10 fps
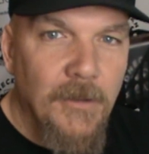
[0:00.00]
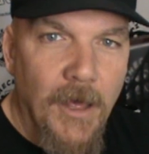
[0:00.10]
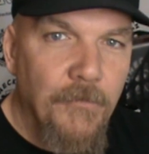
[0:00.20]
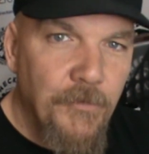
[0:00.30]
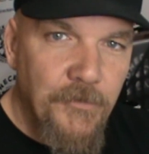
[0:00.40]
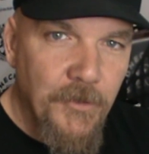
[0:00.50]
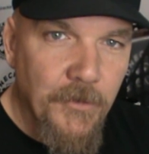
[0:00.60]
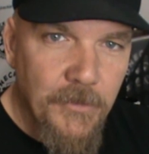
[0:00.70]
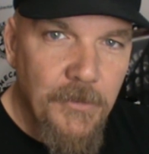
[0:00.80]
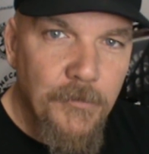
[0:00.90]
a lot of
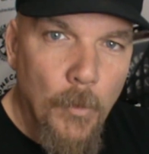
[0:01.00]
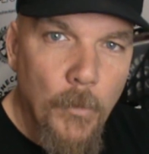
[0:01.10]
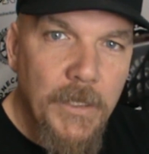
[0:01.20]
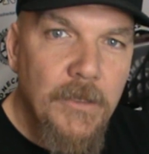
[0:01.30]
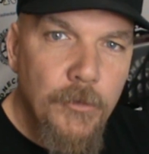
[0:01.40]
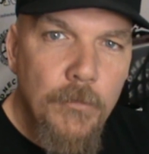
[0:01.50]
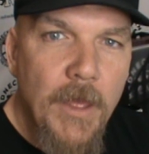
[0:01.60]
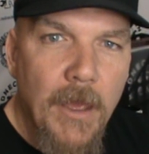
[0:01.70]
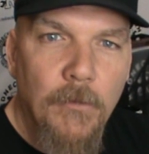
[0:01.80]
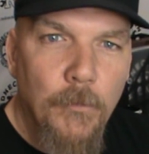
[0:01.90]
facilities where we can
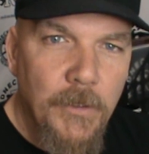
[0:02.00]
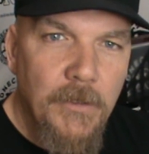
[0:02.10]
do that.